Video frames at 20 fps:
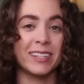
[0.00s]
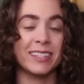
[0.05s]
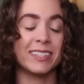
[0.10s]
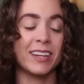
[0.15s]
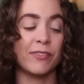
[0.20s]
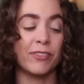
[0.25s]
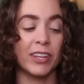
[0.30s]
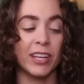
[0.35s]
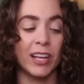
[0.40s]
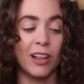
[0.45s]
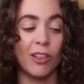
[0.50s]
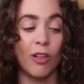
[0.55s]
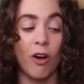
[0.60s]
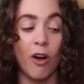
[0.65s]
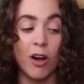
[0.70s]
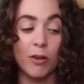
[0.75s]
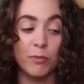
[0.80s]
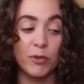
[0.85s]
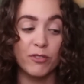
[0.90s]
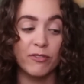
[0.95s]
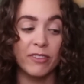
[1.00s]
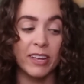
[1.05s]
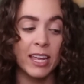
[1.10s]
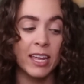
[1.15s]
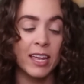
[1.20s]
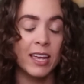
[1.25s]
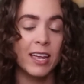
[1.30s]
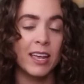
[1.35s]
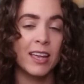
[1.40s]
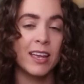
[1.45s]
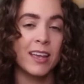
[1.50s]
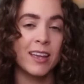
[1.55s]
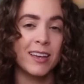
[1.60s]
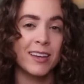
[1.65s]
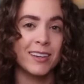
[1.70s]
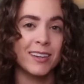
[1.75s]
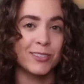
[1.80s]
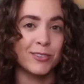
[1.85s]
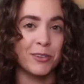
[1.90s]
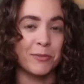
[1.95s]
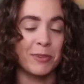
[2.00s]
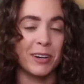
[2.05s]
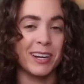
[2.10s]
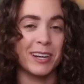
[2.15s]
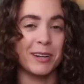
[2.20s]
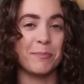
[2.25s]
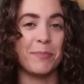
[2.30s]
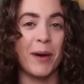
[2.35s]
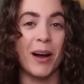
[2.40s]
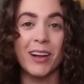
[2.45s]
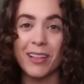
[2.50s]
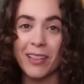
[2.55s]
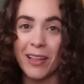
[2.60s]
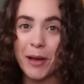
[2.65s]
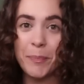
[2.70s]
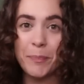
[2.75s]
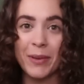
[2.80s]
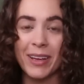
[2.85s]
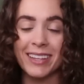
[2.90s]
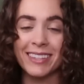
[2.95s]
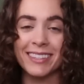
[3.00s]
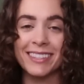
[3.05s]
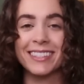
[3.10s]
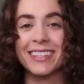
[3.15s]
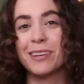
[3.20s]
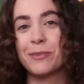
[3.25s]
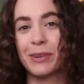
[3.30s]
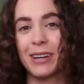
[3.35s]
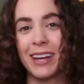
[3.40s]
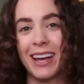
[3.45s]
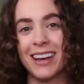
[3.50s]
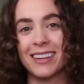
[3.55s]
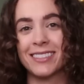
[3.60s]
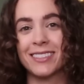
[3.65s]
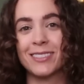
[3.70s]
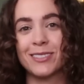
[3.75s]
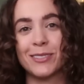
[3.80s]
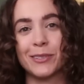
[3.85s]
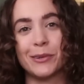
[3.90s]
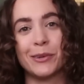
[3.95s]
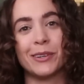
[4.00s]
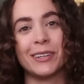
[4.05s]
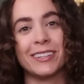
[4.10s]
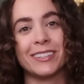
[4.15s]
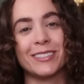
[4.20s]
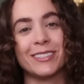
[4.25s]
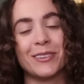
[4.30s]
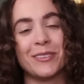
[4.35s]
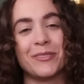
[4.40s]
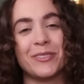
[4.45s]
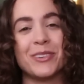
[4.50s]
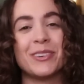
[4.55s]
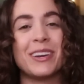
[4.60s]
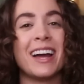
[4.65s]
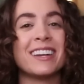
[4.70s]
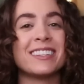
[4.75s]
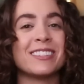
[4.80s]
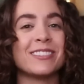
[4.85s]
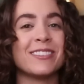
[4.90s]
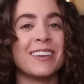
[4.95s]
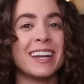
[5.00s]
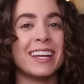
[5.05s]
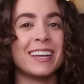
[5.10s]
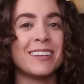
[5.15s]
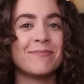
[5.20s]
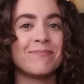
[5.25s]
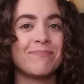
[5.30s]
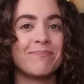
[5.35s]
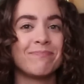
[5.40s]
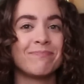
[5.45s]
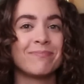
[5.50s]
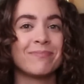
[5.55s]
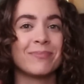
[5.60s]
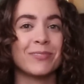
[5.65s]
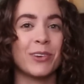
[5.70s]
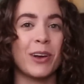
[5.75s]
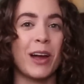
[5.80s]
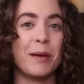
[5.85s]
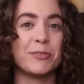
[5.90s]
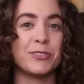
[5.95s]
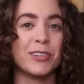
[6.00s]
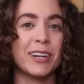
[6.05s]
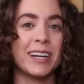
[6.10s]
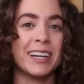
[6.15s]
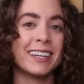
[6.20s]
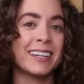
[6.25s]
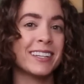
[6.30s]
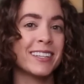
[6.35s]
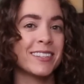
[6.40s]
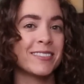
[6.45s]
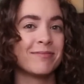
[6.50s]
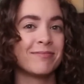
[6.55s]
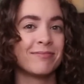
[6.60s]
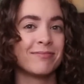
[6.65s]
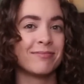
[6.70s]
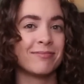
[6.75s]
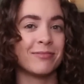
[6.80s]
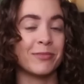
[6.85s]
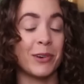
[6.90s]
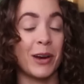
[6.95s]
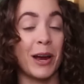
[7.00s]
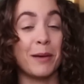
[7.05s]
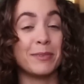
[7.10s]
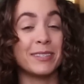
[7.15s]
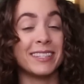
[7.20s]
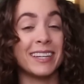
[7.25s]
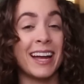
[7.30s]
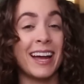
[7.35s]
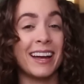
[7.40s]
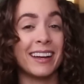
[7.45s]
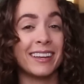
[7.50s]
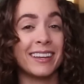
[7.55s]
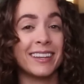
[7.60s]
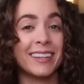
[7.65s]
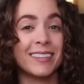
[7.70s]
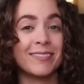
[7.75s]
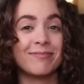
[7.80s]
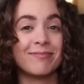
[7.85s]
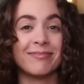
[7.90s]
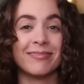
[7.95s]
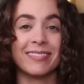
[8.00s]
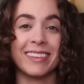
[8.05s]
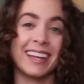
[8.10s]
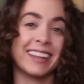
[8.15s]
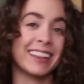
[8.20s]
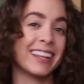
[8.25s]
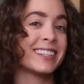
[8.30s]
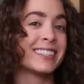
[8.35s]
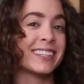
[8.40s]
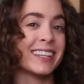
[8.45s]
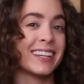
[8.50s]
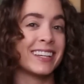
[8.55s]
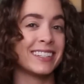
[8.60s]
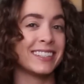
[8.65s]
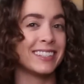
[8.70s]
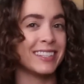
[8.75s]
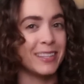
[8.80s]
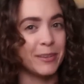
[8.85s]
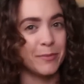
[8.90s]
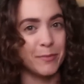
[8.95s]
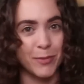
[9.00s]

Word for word: It's definitely a long movie, so I'm ready to buckle up and see what it has in store. So if you guys are ready, grab a drink, grab a snack, and let's get into the